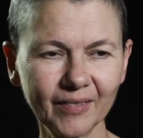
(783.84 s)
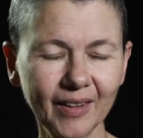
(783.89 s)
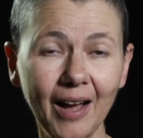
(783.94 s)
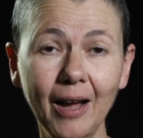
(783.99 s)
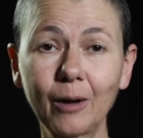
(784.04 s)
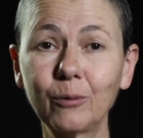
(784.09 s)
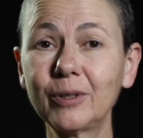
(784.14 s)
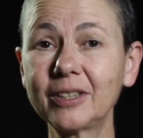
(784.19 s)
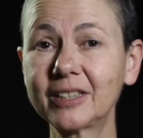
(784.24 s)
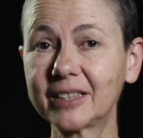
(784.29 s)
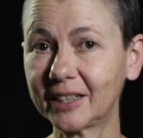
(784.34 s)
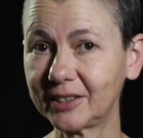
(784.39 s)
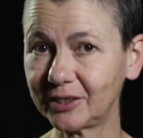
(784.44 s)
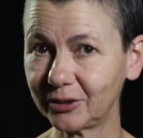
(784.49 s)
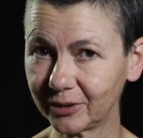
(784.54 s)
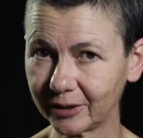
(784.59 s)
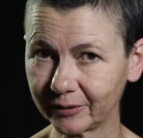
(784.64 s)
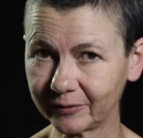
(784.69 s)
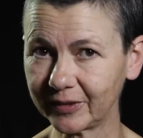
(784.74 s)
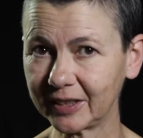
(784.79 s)
I will send you
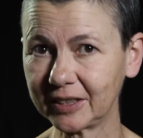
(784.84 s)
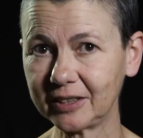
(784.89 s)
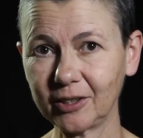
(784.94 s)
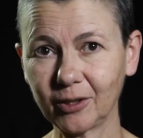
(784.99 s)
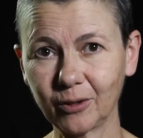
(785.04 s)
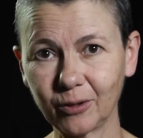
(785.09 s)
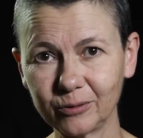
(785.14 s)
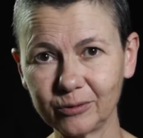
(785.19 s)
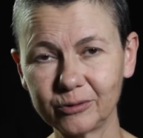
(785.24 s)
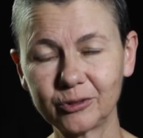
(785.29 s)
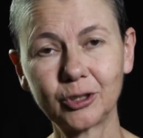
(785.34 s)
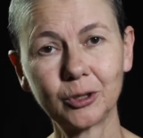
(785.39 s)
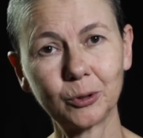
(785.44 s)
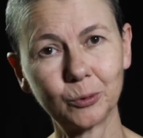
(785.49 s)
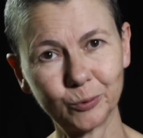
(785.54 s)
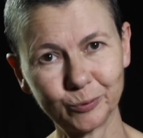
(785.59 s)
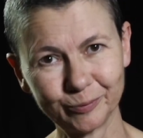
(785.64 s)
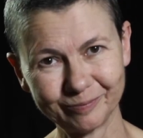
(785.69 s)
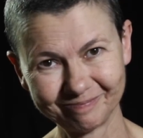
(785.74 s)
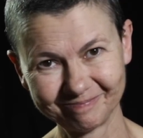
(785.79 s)
the video
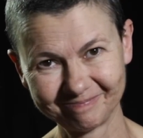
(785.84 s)
too.